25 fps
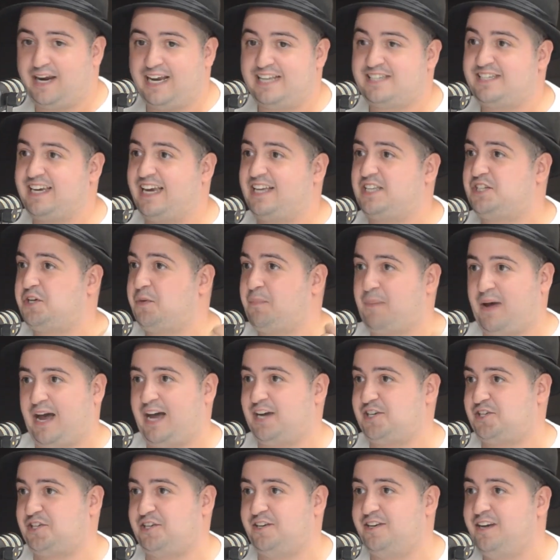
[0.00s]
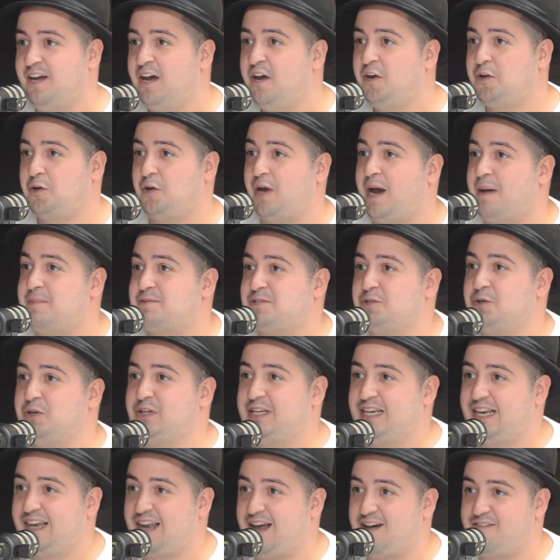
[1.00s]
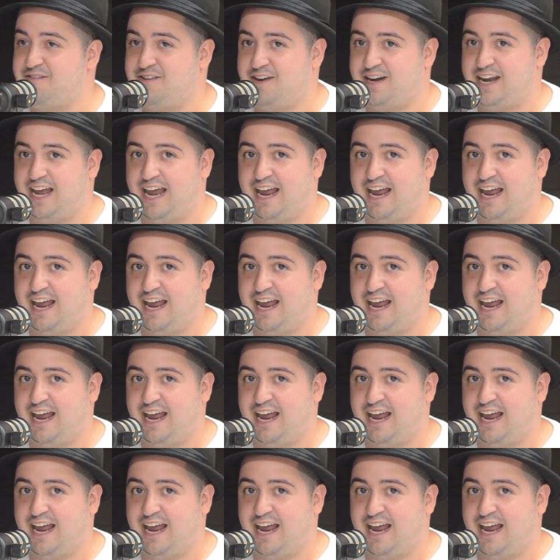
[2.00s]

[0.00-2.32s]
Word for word: It's your passion. You absolutely love it.